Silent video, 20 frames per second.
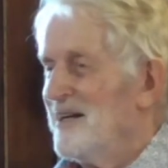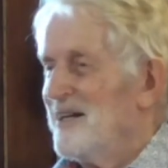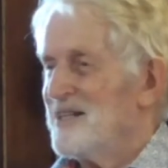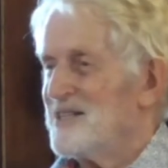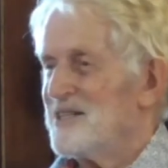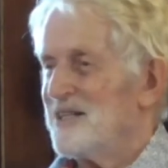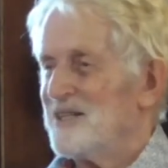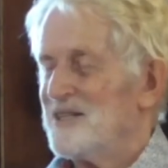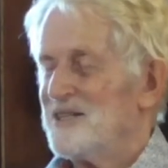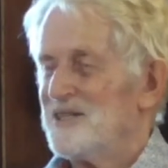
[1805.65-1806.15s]
he
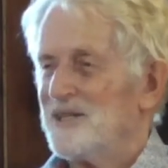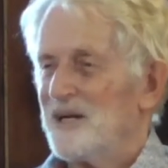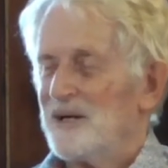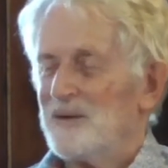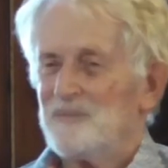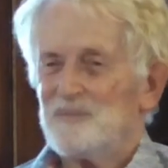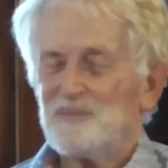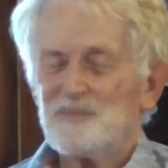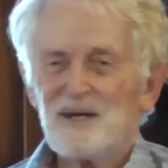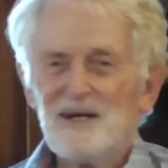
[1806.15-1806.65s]
said
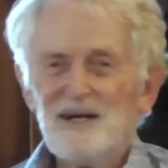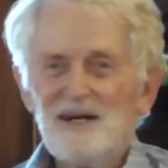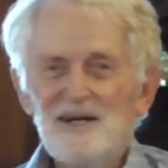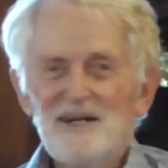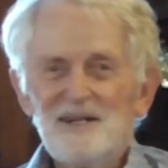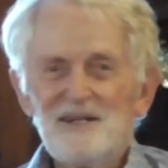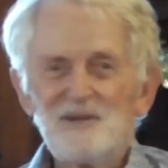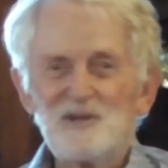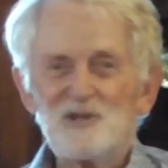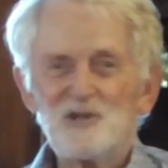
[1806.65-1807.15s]
there
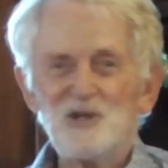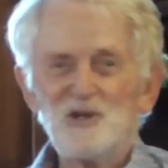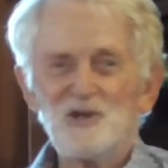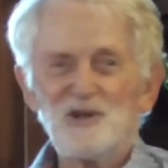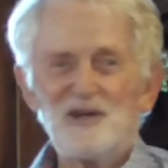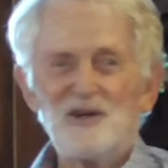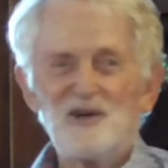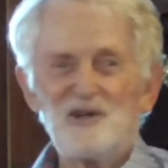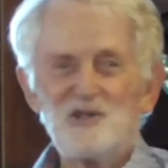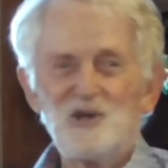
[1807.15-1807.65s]
were
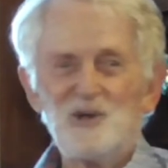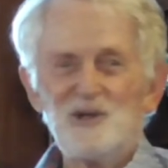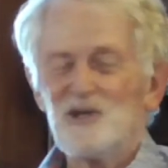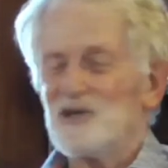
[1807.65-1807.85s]
two